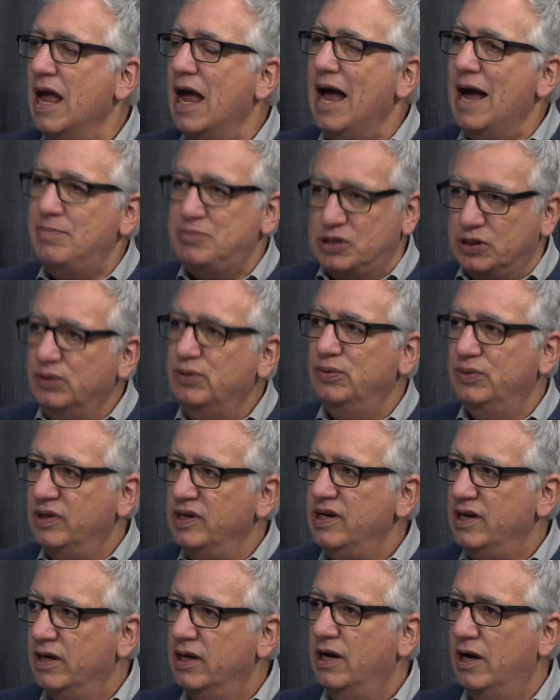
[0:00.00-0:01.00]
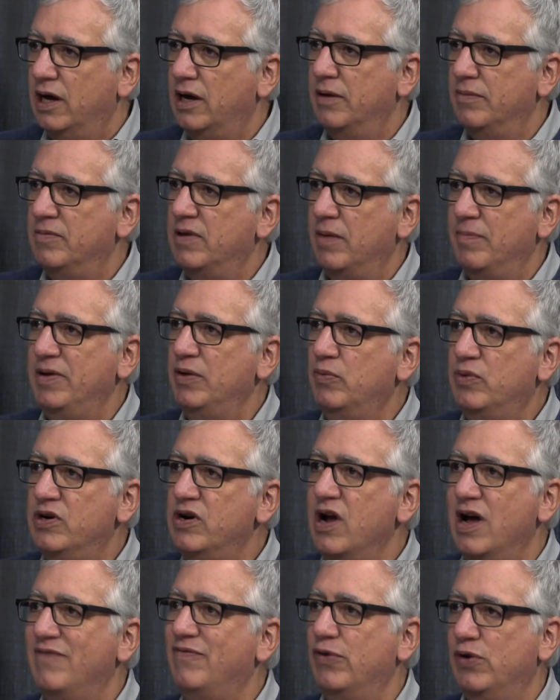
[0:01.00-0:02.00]
Absolutely. I mean, we're
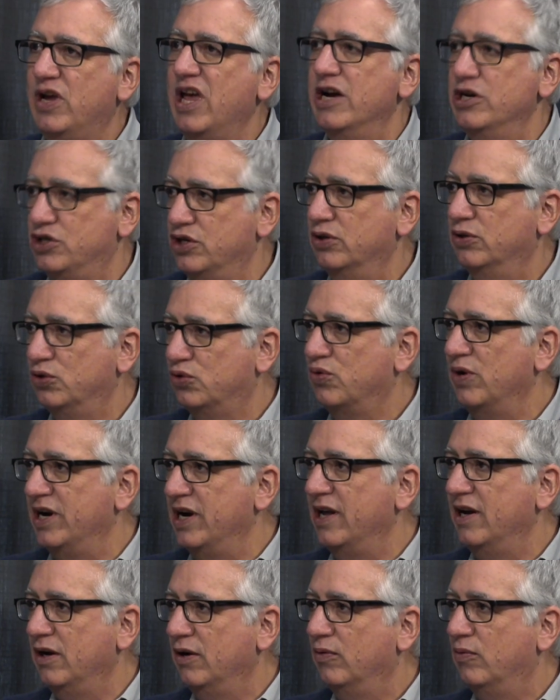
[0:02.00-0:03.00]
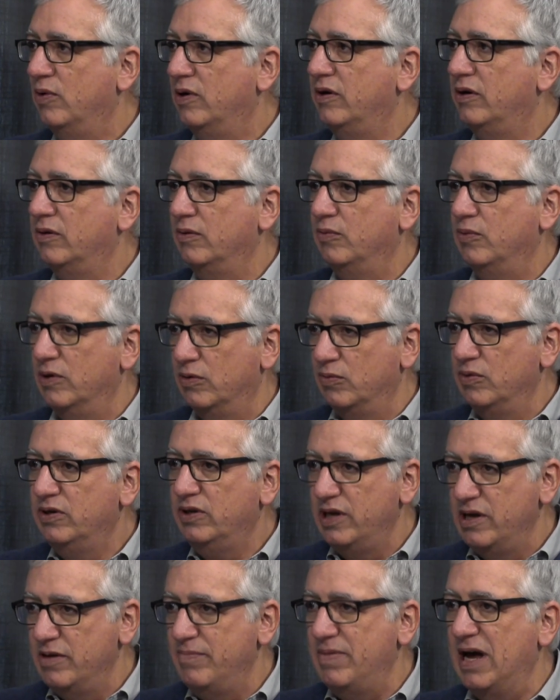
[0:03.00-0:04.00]
not vocational training. We're
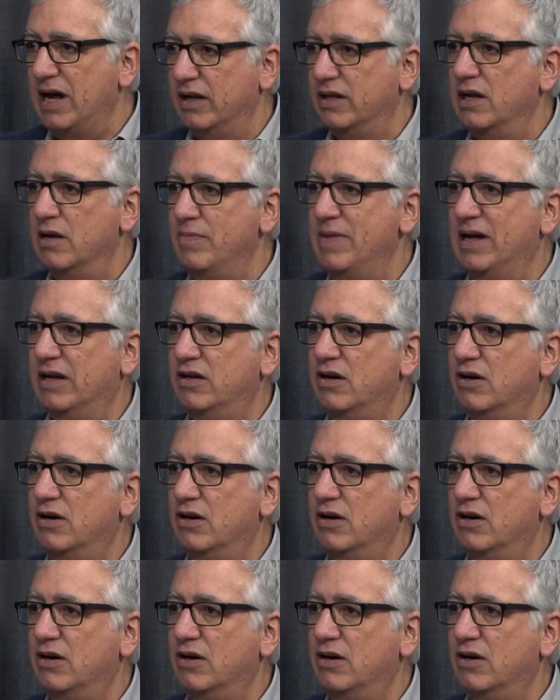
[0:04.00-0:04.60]
really about